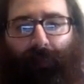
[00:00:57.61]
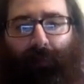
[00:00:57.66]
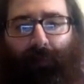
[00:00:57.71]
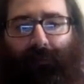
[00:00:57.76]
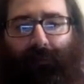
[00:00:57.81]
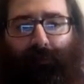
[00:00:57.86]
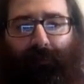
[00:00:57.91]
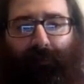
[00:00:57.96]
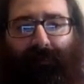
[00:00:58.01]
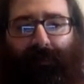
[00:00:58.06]

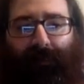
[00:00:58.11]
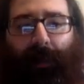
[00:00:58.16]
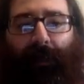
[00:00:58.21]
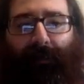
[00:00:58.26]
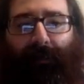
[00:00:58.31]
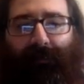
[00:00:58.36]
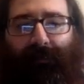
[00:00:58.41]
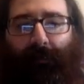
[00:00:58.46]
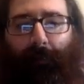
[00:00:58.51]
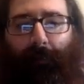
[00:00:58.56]
So this
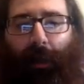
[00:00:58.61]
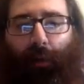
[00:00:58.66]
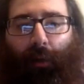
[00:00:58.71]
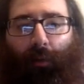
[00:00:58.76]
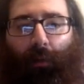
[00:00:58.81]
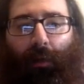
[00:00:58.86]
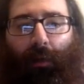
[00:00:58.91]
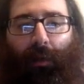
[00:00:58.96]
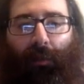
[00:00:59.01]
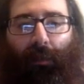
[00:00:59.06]
talks
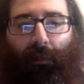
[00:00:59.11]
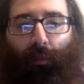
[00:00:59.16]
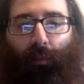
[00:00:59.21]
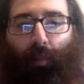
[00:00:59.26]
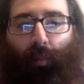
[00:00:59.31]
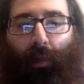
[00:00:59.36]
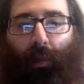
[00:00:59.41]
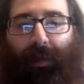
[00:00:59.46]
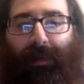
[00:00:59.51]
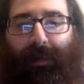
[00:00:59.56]
about the
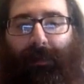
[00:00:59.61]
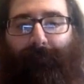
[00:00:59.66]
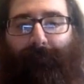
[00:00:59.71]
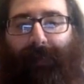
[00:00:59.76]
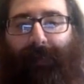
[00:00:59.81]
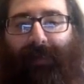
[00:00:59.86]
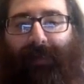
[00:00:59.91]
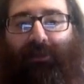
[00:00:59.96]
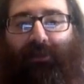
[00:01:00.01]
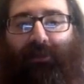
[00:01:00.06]

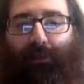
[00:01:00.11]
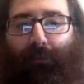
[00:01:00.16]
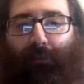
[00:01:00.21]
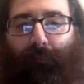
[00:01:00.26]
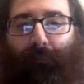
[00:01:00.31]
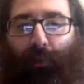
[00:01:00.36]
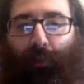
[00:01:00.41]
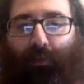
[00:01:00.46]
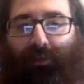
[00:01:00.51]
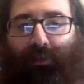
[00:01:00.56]
one-dimensional
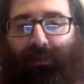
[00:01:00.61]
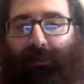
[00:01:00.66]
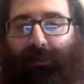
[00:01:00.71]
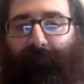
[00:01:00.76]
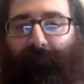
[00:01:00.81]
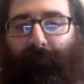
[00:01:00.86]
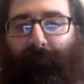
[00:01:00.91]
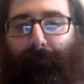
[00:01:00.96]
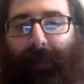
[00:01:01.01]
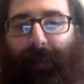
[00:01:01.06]
motion
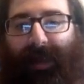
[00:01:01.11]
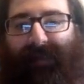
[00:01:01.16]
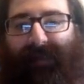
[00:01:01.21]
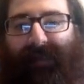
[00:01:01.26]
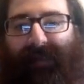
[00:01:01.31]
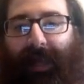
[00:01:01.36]
of a mass